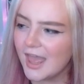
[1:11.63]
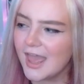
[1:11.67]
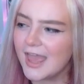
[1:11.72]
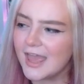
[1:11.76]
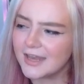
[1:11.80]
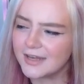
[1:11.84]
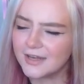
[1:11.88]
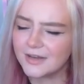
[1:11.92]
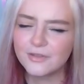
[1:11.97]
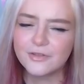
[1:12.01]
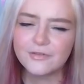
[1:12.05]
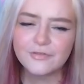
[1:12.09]

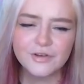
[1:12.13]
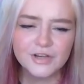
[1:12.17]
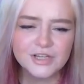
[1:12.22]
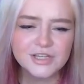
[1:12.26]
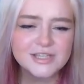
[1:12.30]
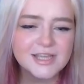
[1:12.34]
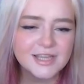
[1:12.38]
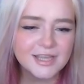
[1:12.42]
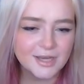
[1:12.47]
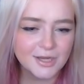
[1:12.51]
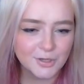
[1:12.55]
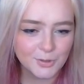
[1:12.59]
Now, the first
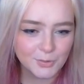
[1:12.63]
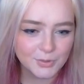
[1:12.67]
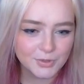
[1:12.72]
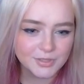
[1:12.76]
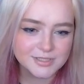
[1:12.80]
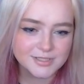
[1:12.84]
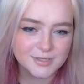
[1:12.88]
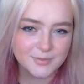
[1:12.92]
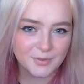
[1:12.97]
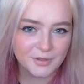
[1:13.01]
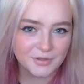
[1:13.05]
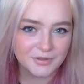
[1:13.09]
thing I
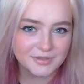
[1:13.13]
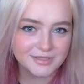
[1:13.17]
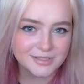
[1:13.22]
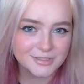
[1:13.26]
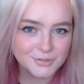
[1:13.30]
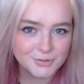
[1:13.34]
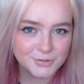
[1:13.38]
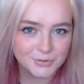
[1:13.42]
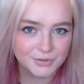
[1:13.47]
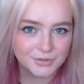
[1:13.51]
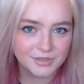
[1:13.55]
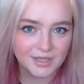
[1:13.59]
noticed about these
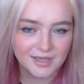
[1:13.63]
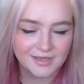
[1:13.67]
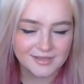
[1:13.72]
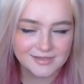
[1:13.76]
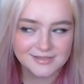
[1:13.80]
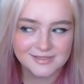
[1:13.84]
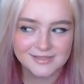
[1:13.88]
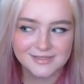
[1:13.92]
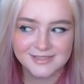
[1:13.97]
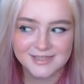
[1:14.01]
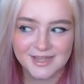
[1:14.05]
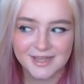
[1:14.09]
2
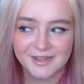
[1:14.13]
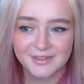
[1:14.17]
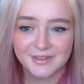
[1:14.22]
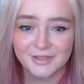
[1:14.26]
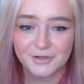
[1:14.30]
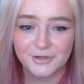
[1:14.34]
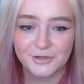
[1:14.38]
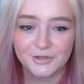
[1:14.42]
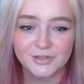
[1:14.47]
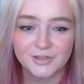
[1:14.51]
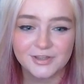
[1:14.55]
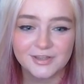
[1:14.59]
kits is that
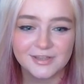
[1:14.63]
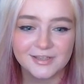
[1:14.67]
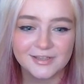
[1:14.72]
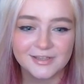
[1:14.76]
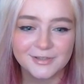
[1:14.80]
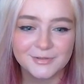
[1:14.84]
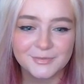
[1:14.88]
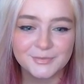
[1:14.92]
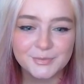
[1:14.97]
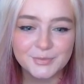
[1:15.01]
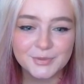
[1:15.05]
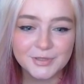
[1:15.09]
they're the
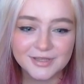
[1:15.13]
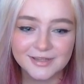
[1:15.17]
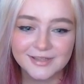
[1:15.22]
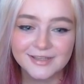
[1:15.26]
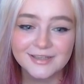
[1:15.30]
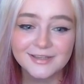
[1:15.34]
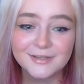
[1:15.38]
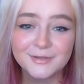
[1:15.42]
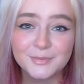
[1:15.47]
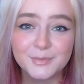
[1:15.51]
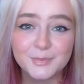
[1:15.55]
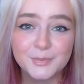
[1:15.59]

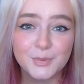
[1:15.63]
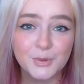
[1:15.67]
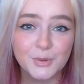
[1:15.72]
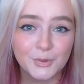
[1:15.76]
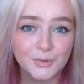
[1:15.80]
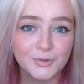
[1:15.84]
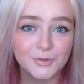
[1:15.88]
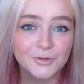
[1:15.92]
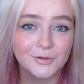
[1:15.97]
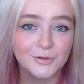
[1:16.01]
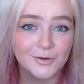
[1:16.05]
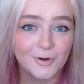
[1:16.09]
complete
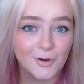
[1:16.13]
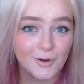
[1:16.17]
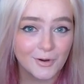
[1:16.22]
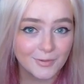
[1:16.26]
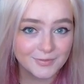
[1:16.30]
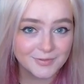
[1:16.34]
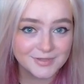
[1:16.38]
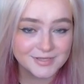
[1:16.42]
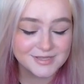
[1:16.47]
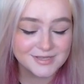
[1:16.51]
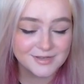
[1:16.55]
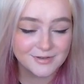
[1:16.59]
polar
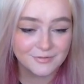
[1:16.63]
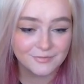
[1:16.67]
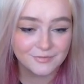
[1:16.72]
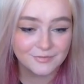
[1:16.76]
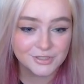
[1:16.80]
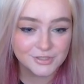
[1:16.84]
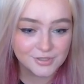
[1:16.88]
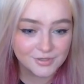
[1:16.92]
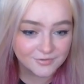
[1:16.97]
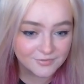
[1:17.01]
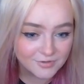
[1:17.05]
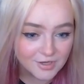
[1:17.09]
opposite of
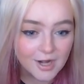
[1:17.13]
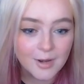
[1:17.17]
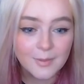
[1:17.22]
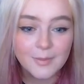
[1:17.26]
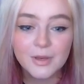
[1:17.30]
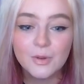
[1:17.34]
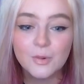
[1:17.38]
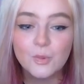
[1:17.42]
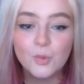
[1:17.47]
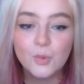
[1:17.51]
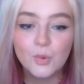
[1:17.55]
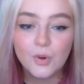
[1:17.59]
each other. I
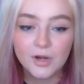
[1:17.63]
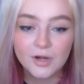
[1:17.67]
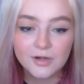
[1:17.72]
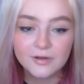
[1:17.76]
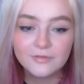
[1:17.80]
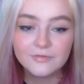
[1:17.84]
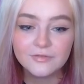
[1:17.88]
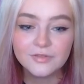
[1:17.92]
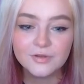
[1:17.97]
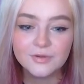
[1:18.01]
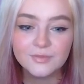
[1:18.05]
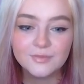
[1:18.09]
mean, one
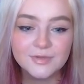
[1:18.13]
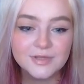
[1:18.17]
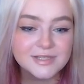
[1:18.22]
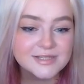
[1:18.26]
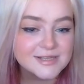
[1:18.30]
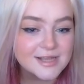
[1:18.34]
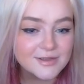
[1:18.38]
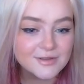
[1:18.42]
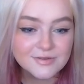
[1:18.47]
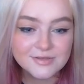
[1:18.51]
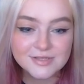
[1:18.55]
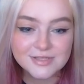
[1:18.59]
of them is
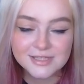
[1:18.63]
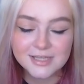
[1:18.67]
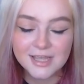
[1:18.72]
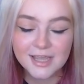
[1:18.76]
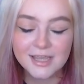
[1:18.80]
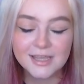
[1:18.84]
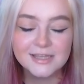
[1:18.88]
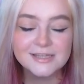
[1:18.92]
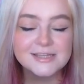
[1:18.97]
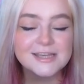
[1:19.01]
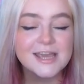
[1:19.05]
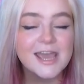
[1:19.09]

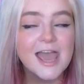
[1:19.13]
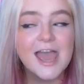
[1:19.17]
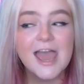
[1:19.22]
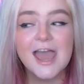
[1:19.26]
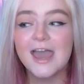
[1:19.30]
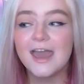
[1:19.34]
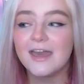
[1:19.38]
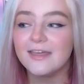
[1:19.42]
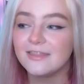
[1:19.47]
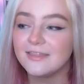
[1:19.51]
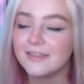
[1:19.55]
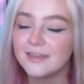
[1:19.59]
outside
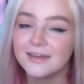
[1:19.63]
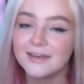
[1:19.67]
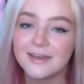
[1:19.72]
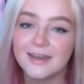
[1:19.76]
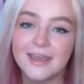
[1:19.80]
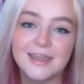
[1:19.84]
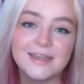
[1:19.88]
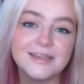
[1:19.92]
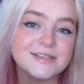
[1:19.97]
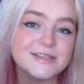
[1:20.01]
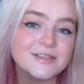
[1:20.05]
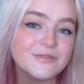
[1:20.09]
in the
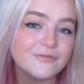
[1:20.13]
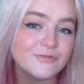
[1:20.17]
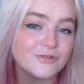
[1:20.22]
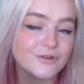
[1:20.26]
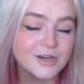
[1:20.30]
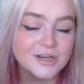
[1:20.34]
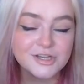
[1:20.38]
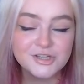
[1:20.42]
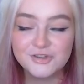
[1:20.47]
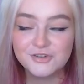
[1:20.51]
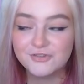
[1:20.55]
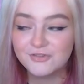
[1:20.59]
nice
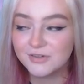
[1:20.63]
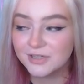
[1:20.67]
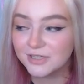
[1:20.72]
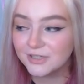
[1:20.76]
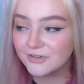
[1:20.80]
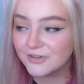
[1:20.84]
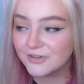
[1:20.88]
fresh greenery,